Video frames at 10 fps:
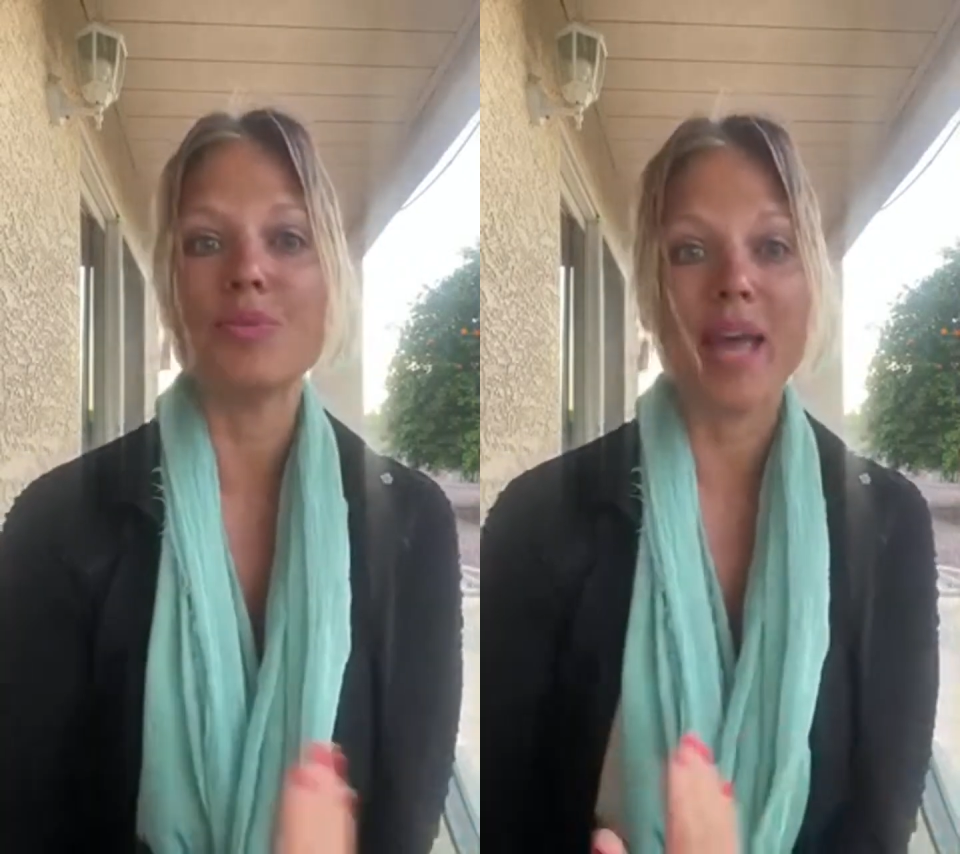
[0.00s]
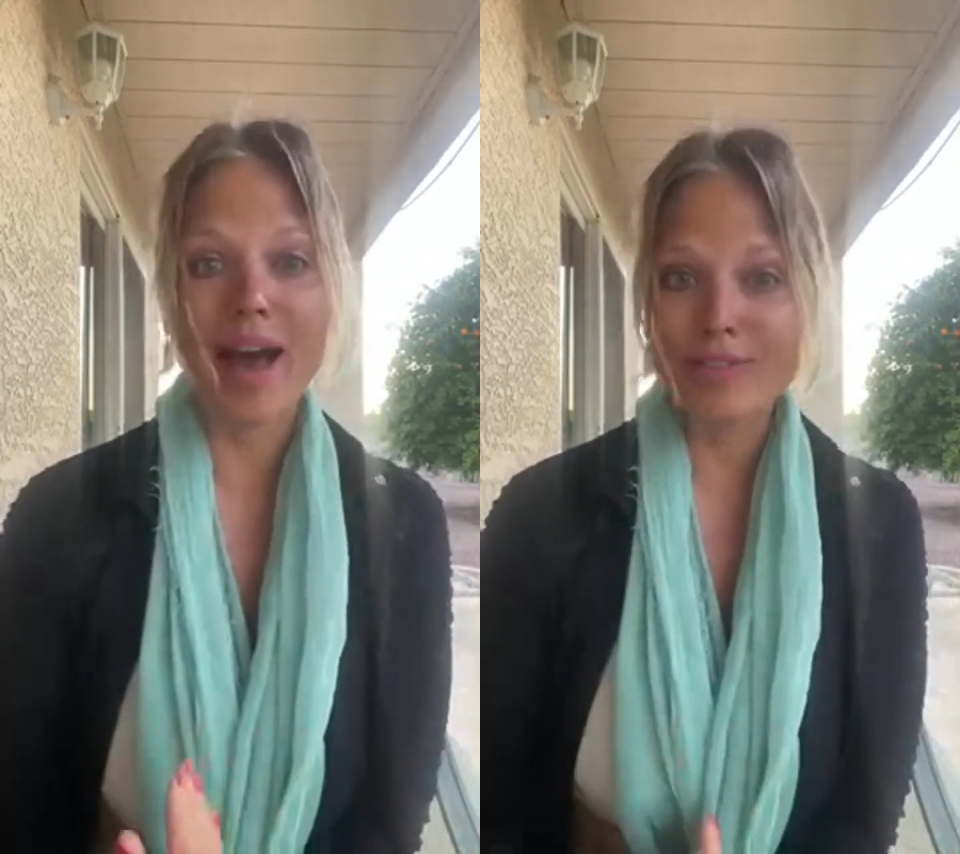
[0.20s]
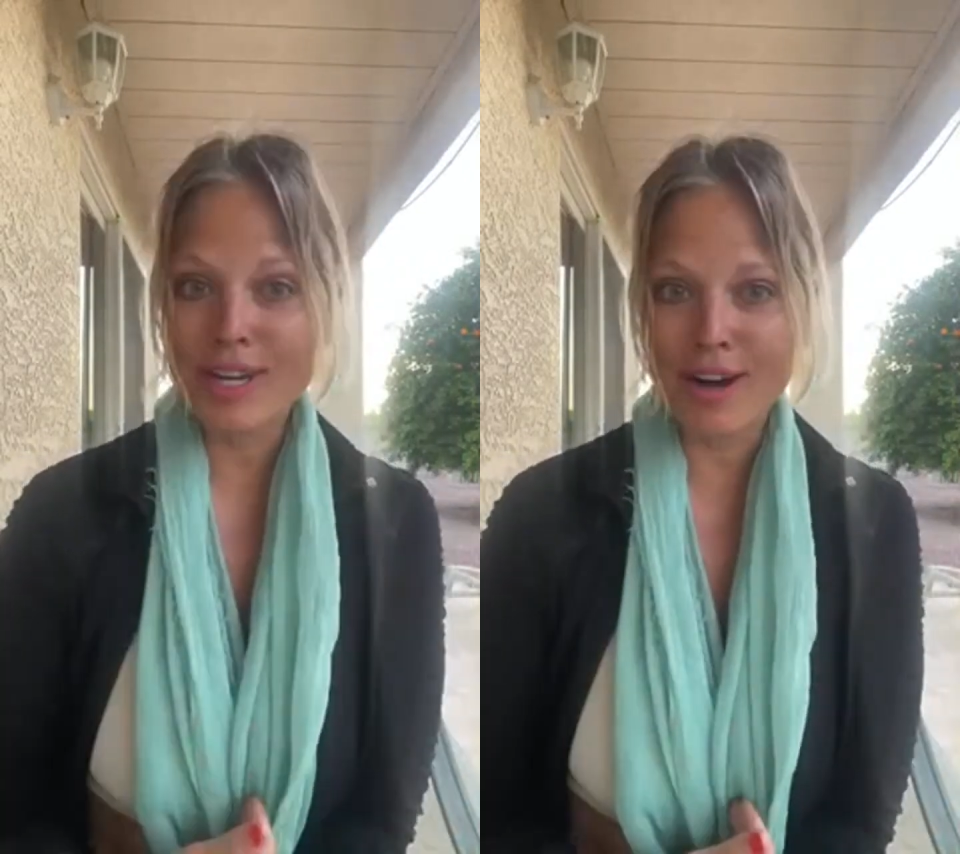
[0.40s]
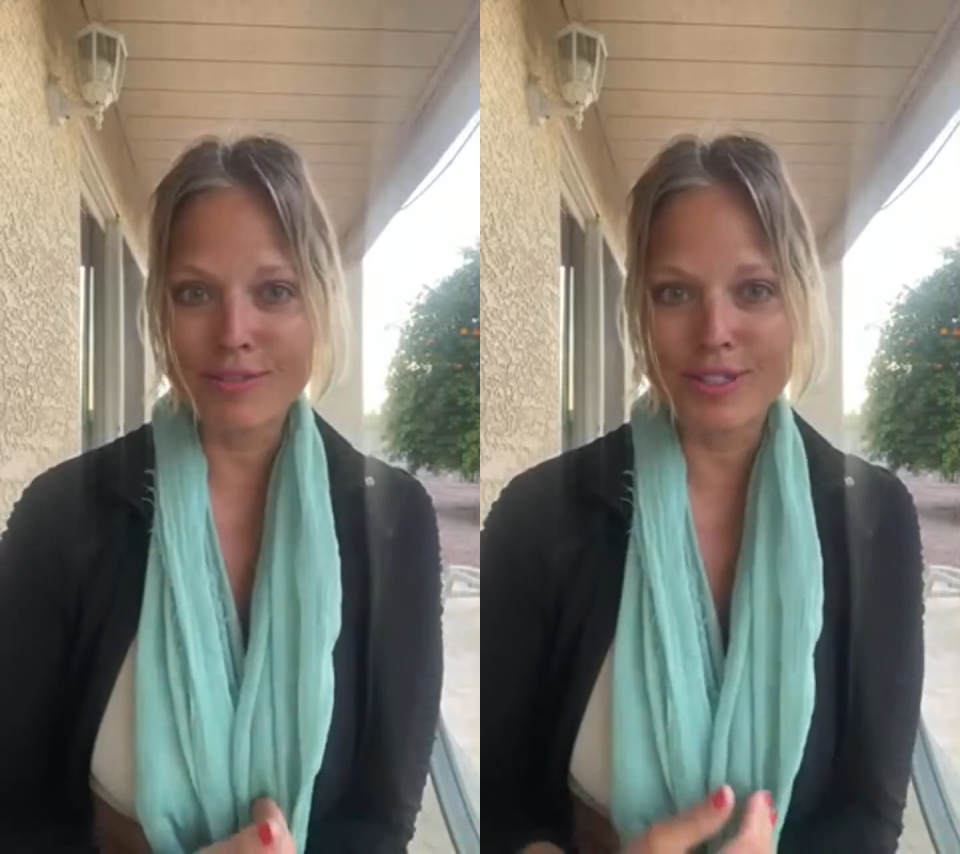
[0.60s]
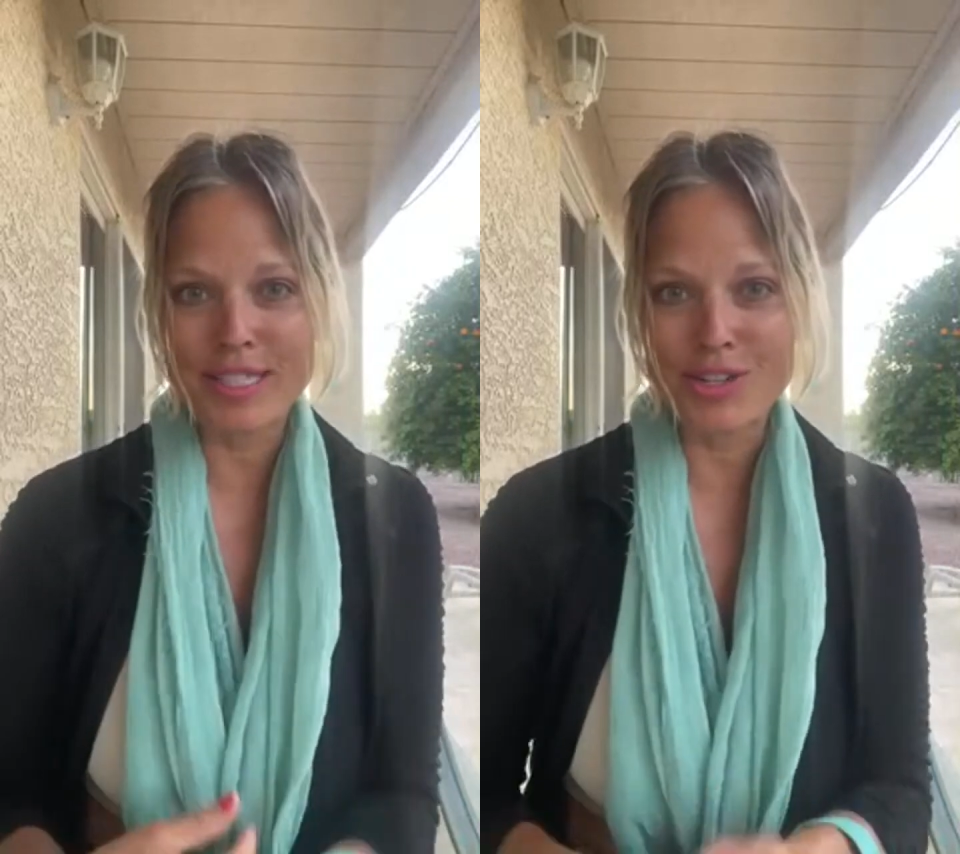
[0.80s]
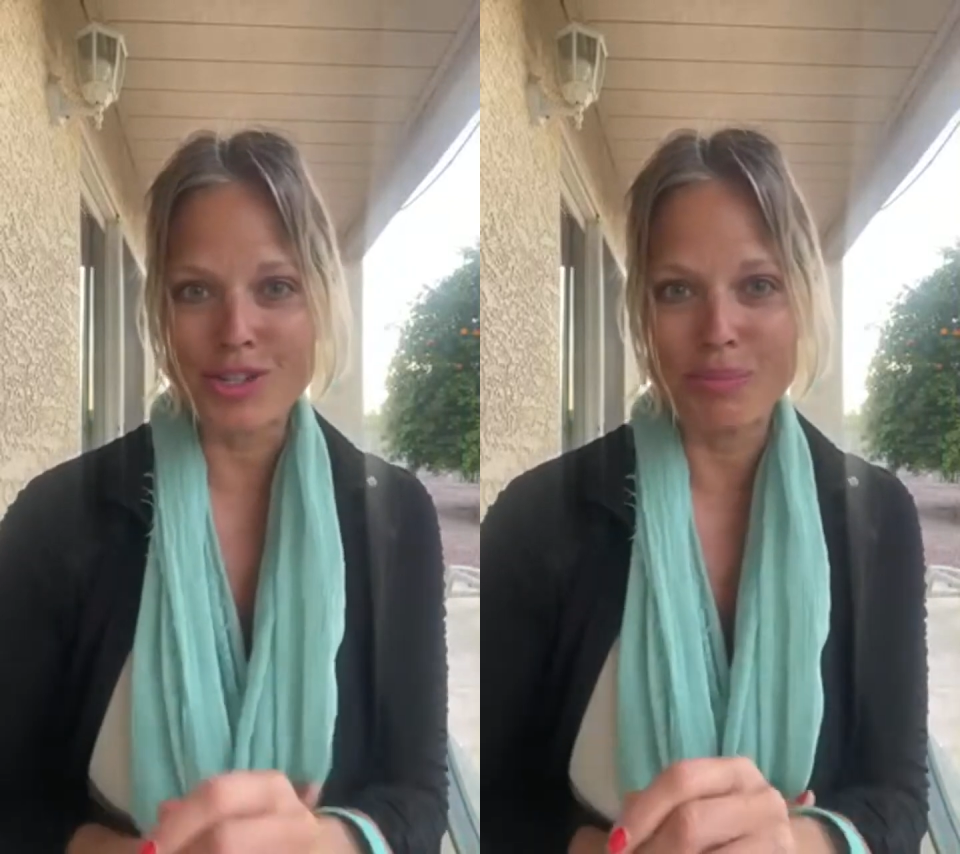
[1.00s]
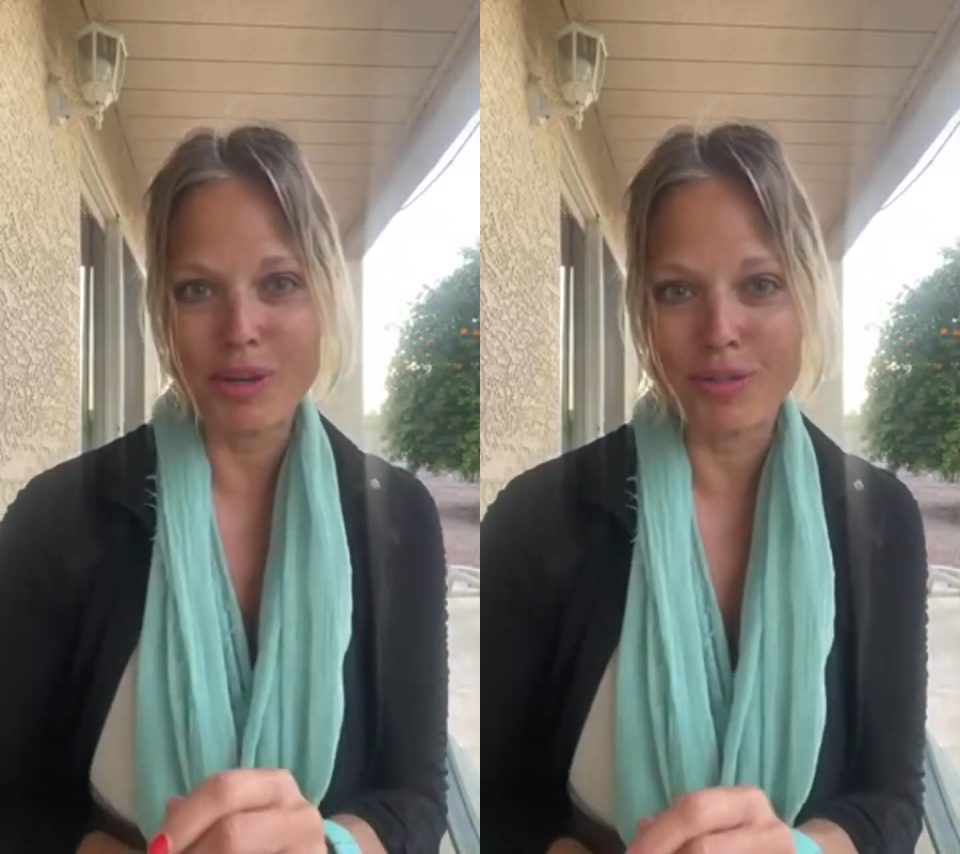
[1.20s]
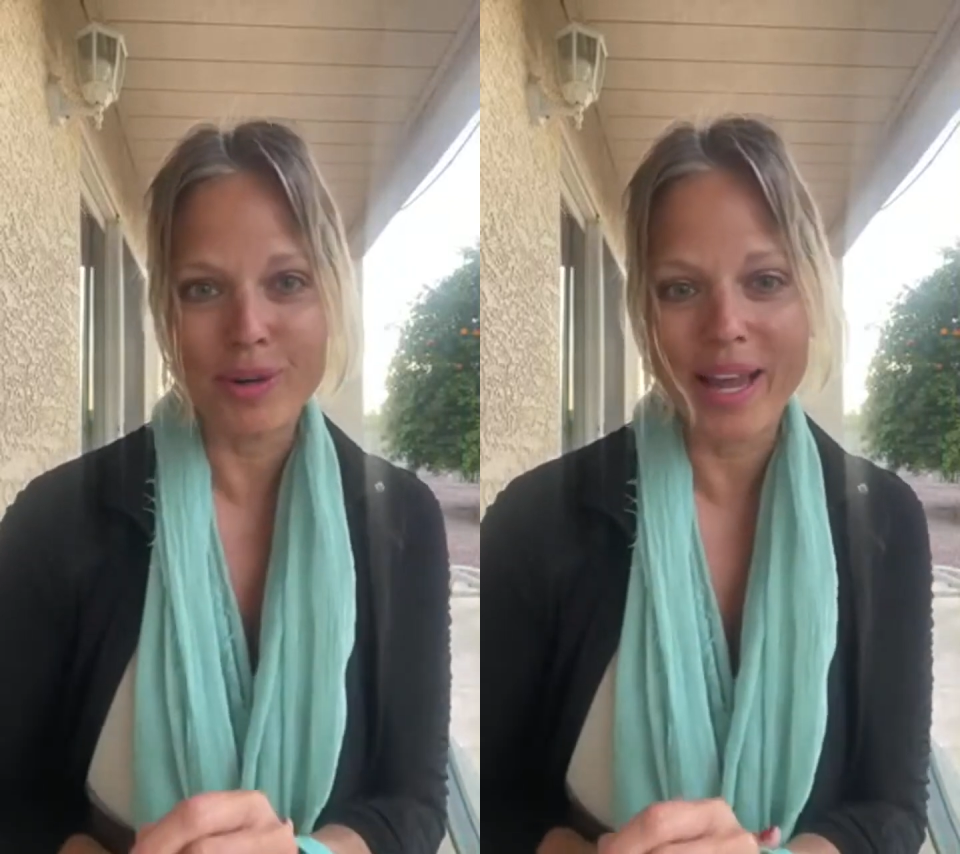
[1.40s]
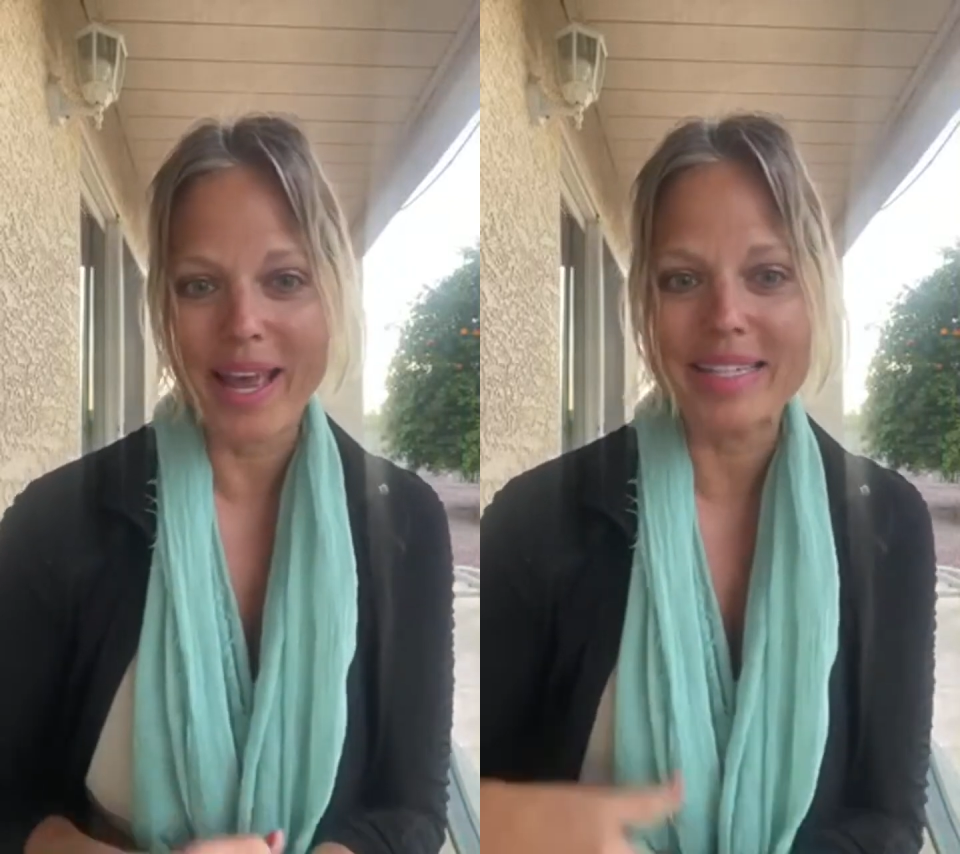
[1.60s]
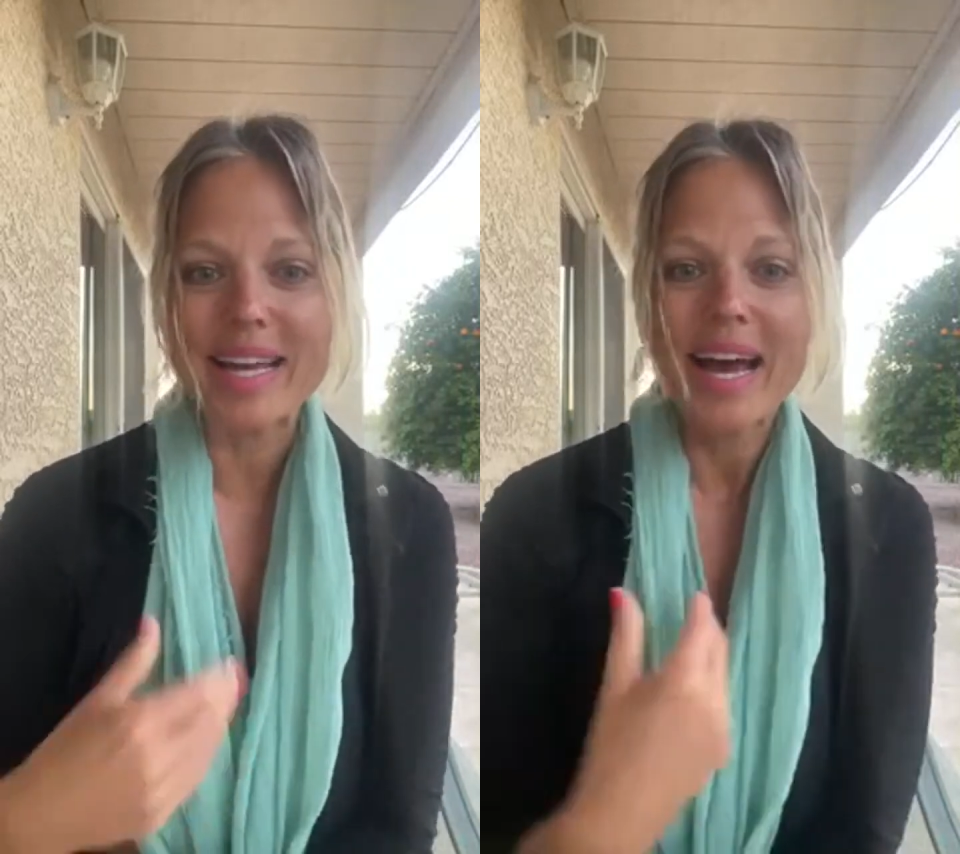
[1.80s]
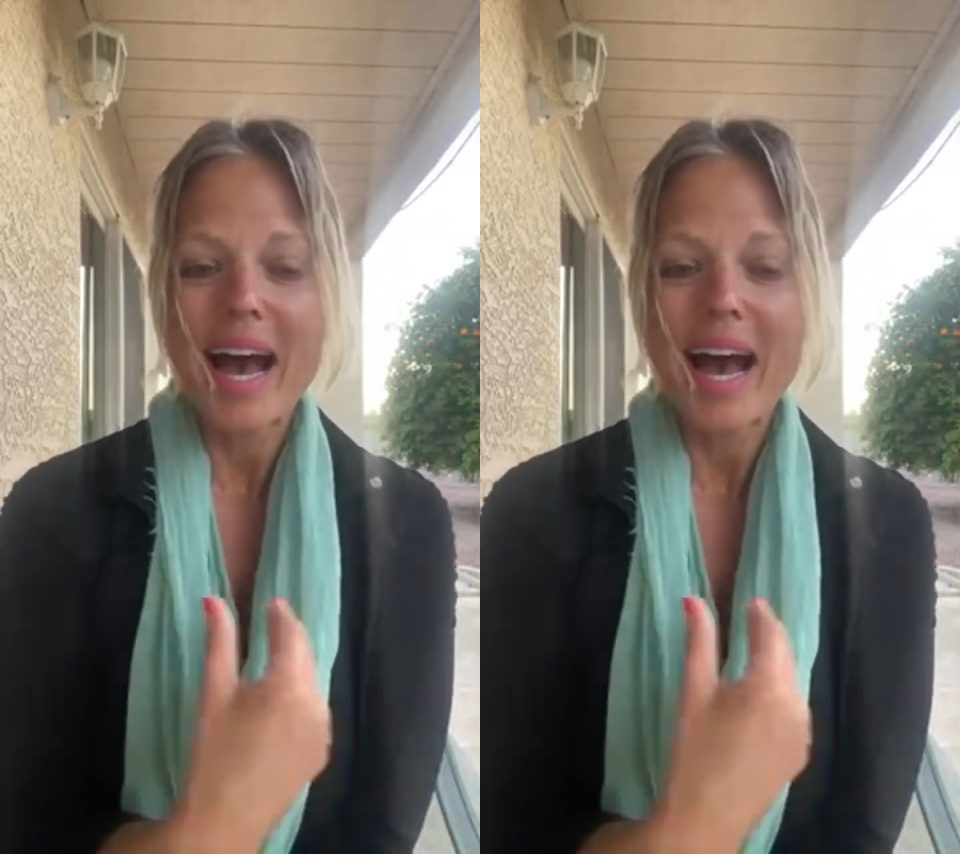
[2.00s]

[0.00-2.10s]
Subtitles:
We have a conversation beforehand.